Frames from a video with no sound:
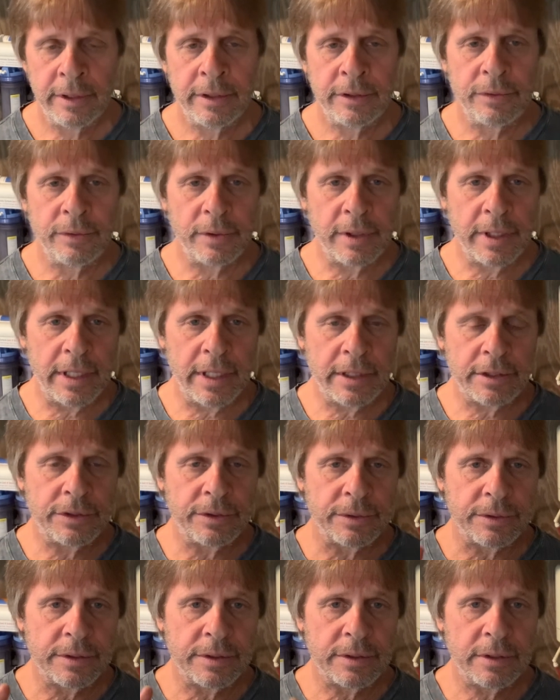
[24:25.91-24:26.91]
You got
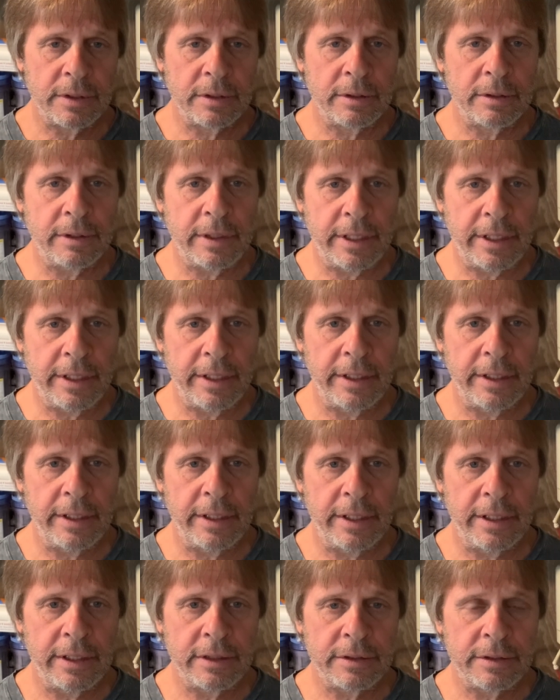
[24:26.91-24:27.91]
your single
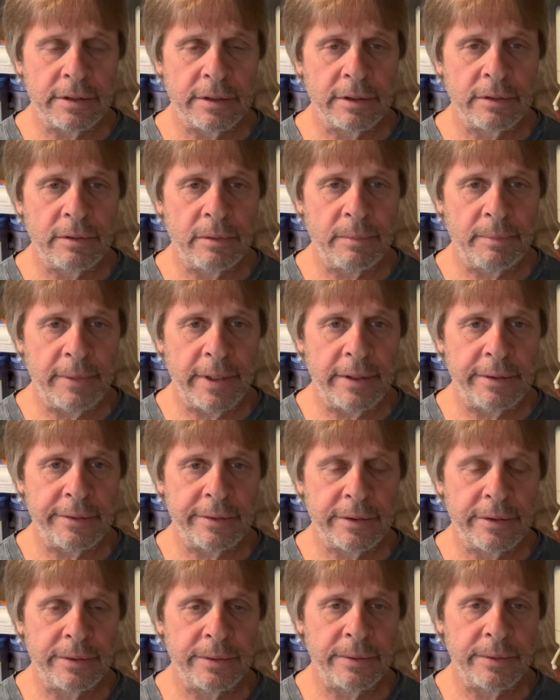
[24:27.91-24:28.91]
ion, single
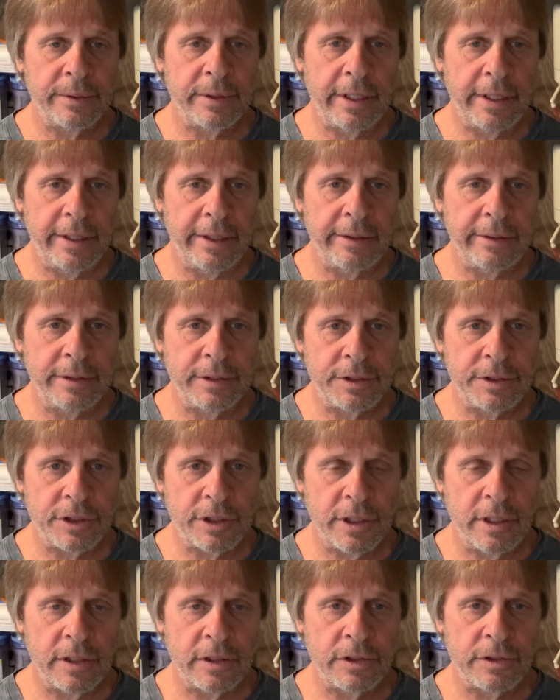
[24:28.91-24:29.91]
molecule, highly
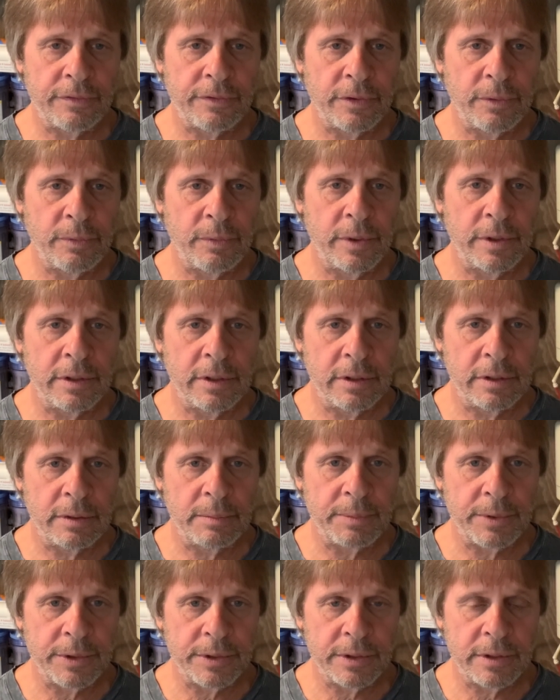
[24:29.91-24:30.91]
charged for
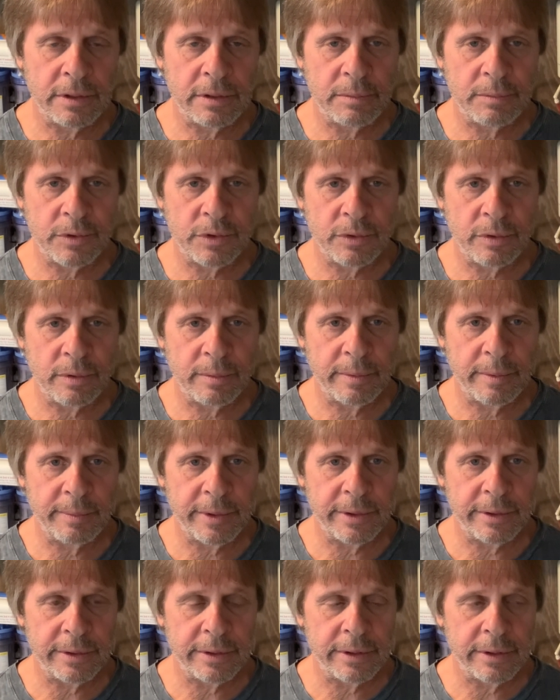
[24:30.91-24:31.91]
100%
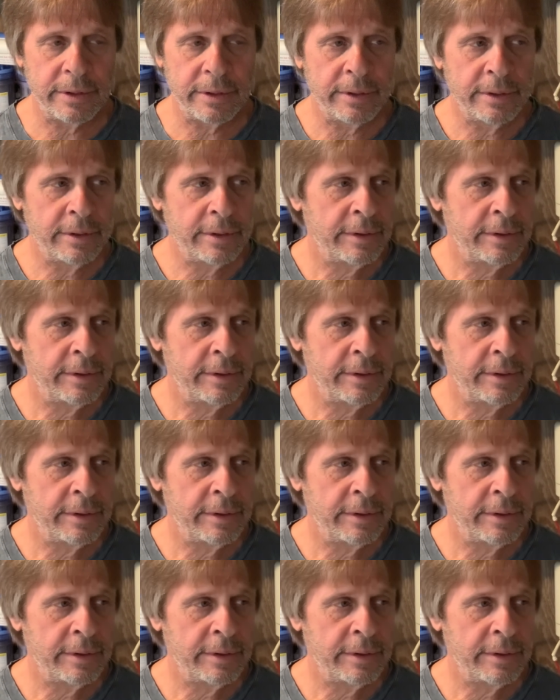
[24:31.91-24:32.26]
absorbability.